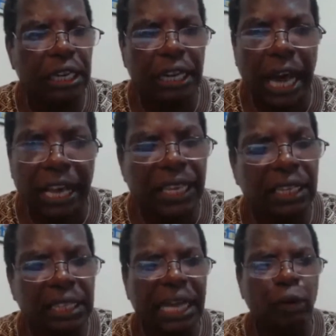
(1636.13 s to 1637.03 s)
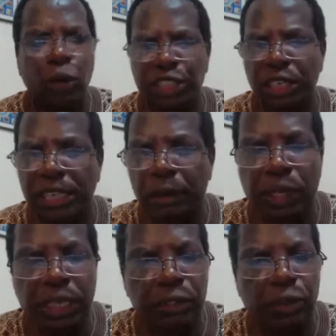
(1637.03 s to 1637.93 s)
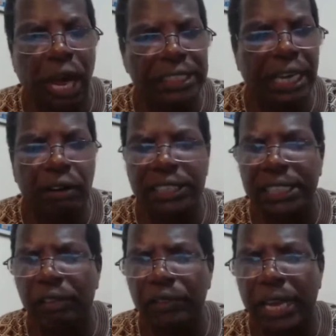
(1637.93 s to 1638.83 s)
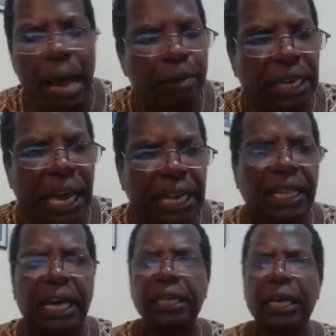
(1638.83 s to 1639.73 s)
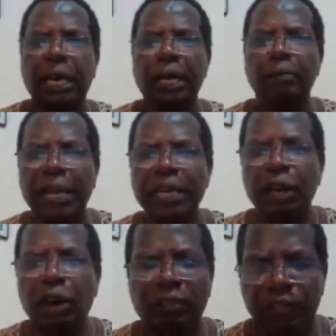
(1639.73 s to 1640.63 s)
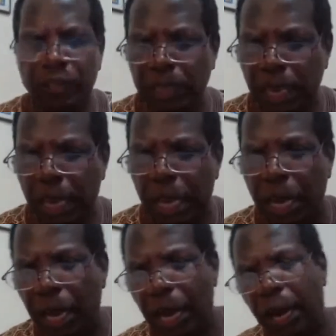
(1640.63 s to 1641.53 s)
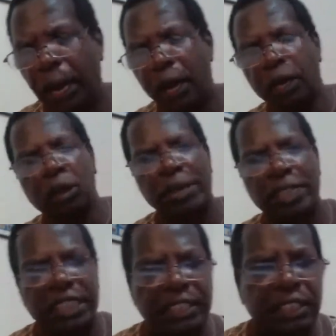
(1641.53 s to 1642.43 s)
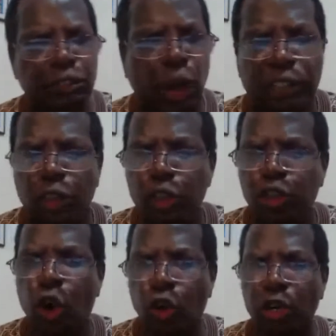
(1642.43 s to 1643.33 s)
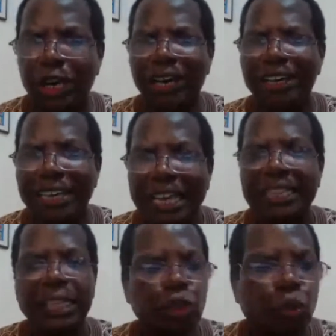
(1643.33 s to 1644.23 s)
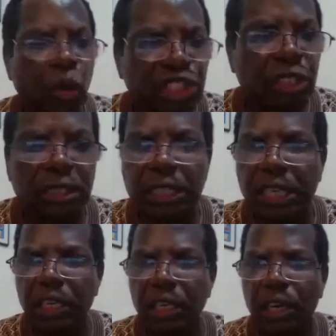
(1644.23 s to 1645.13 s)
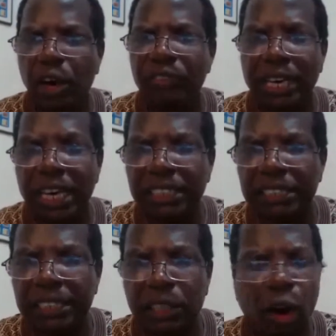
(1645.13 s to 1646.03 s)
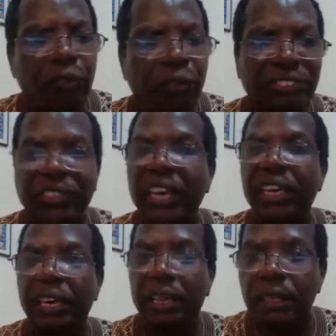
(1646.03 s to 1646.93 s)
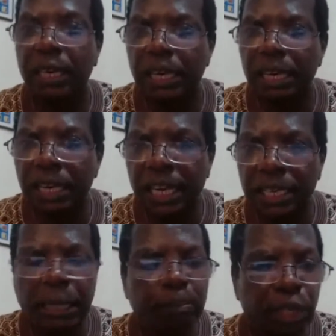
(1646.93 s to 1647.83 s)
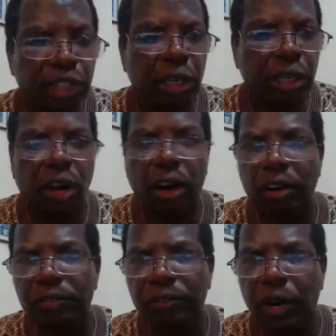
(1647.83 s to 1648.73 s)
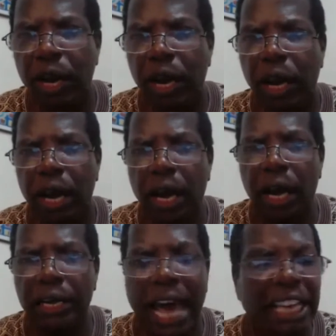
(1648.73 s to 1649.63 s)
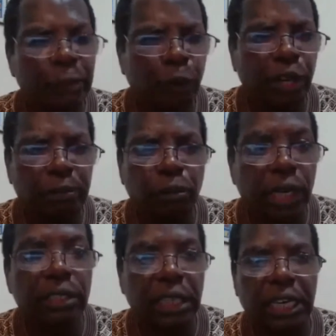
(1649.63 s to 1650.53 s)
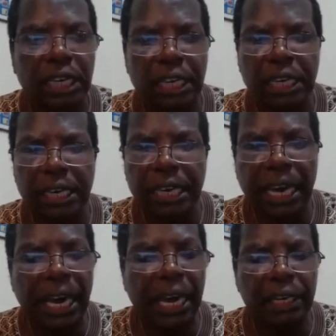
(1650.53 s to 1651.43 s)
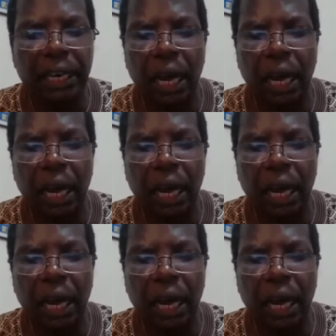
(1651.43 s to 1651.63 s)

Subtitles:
I think these are questions that we need to ask ourselves, and I'm glad that many of the commentators who actually talk raised this question of the necessity of rethinking really the mission of diasporic Murid, and